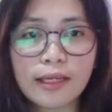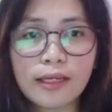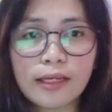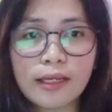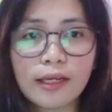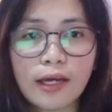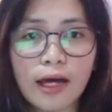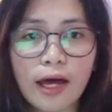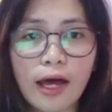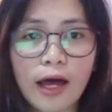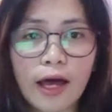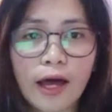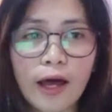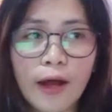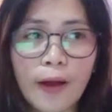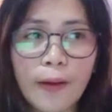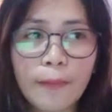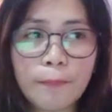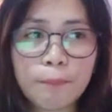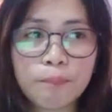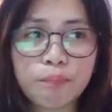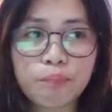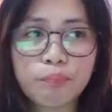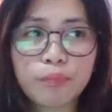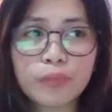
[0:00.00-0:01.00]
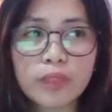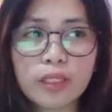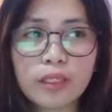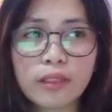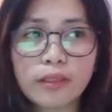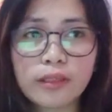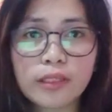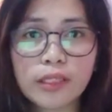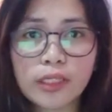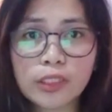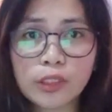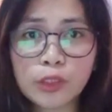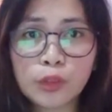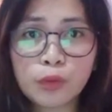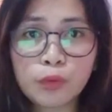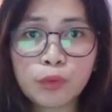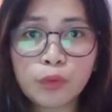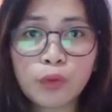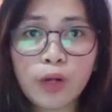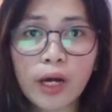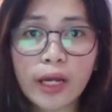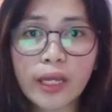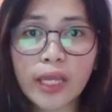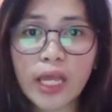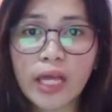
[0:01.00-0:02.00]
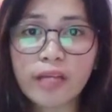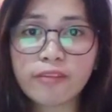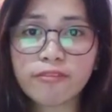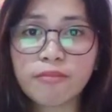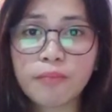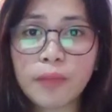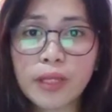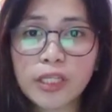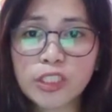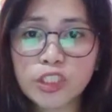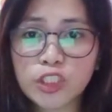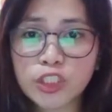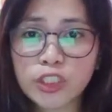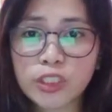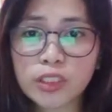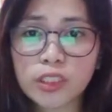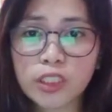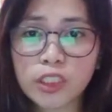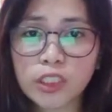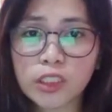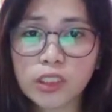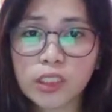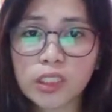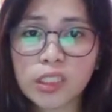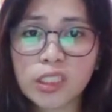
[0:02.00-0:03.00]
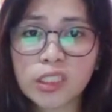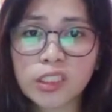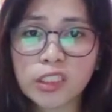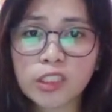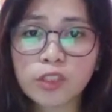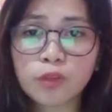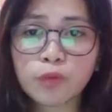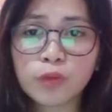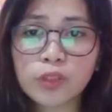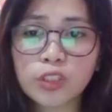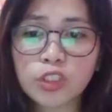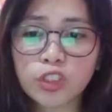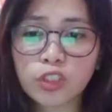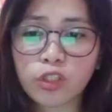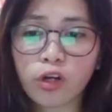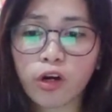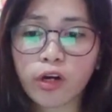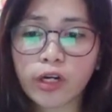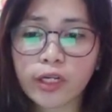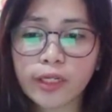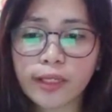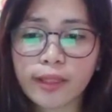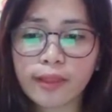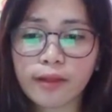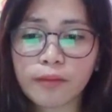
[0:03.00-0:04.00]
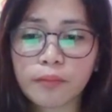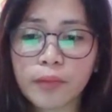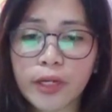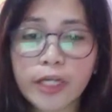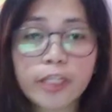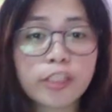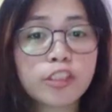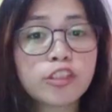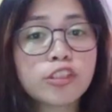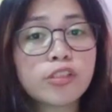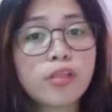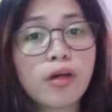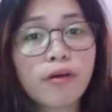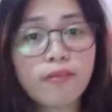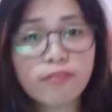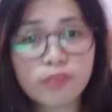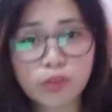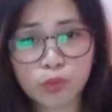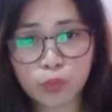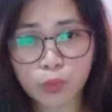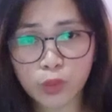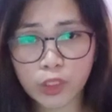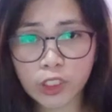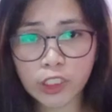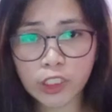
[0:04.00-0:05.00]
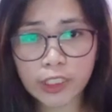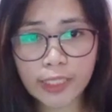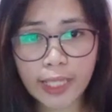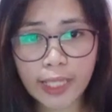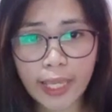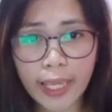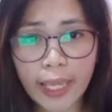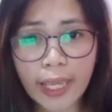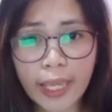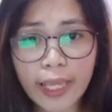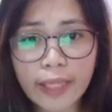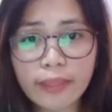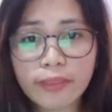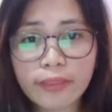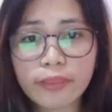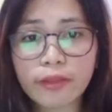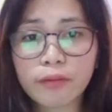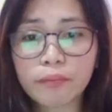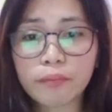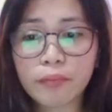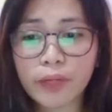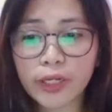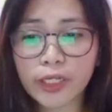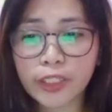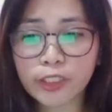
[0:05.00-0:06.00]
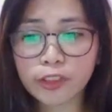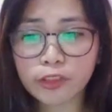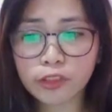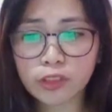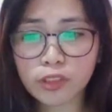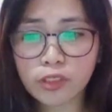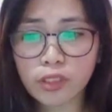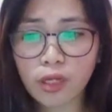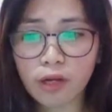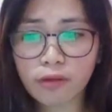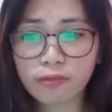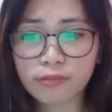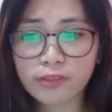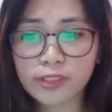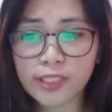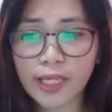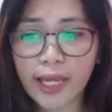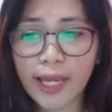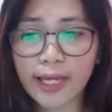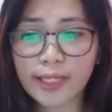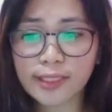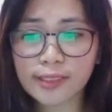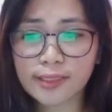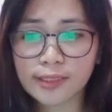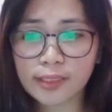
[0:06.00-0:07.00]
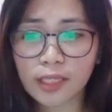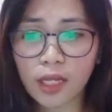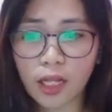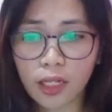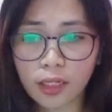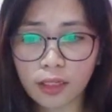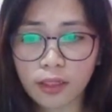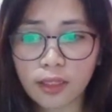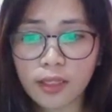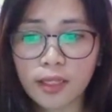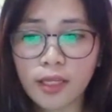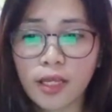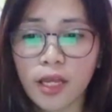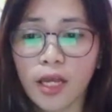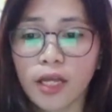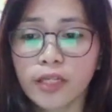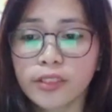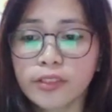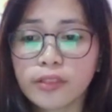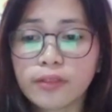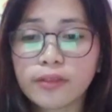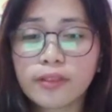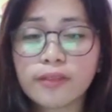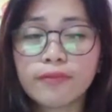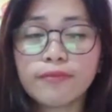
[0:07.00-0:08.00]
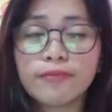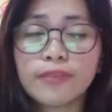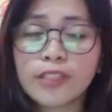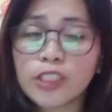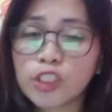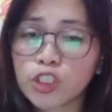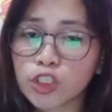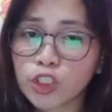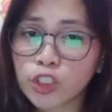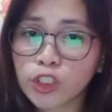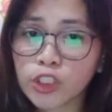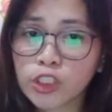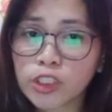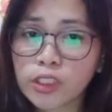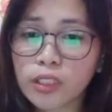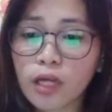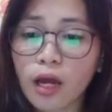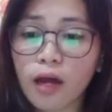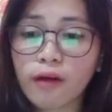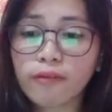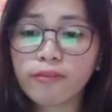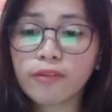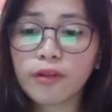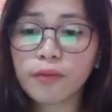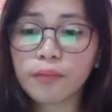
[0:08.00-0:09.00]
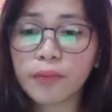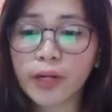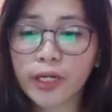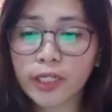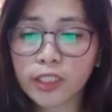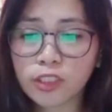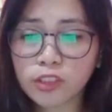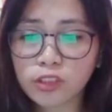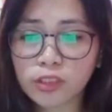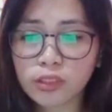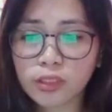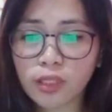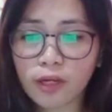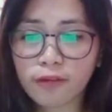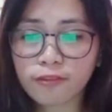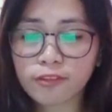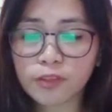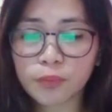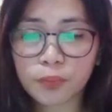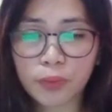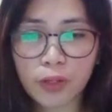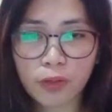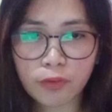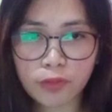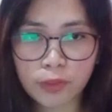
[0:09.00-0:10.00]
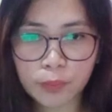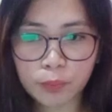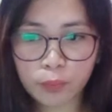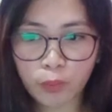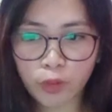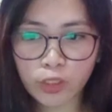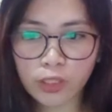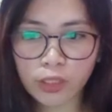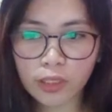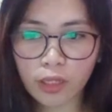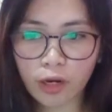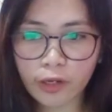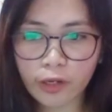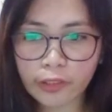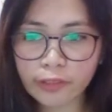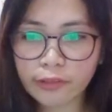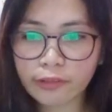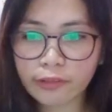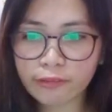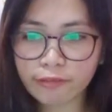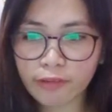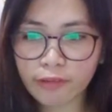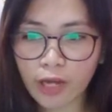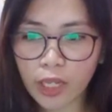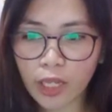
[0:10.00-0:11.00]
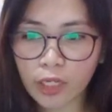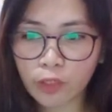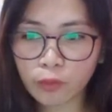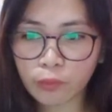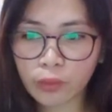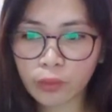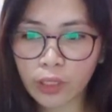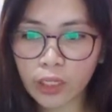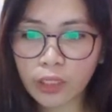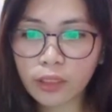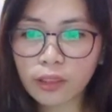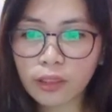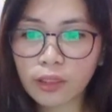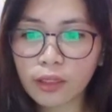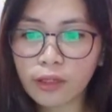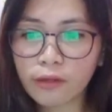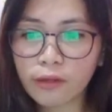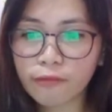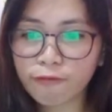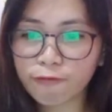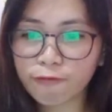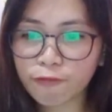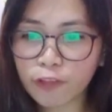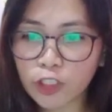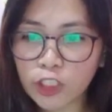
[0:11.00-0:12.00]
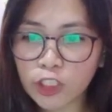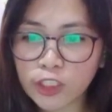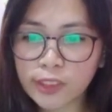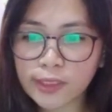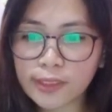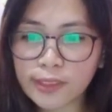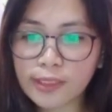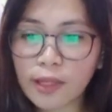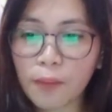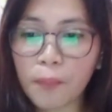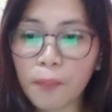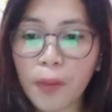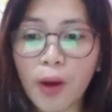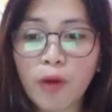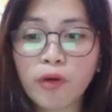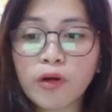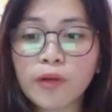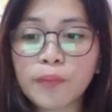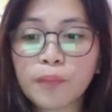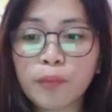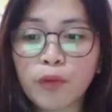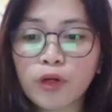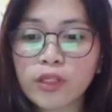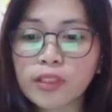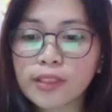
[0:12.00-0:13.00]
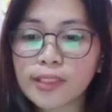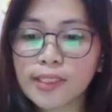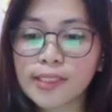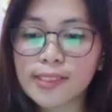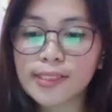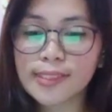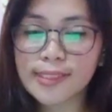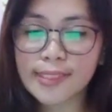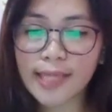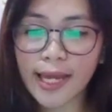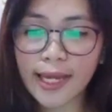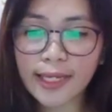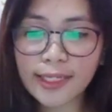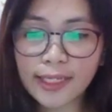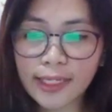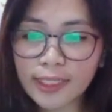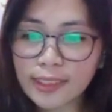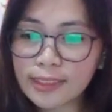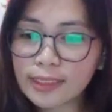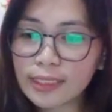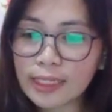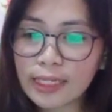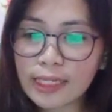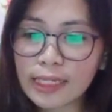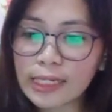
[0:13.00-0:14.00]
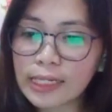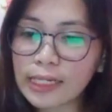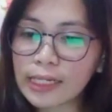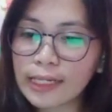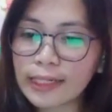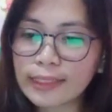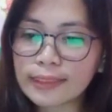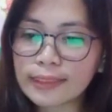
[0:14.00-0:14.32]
the two I have mentioned earlier, which are the Microsoft Word and the Microsoft Excel. So the features of the Microsoft PowerPoint are the following. First, the PowerPoint design ideas,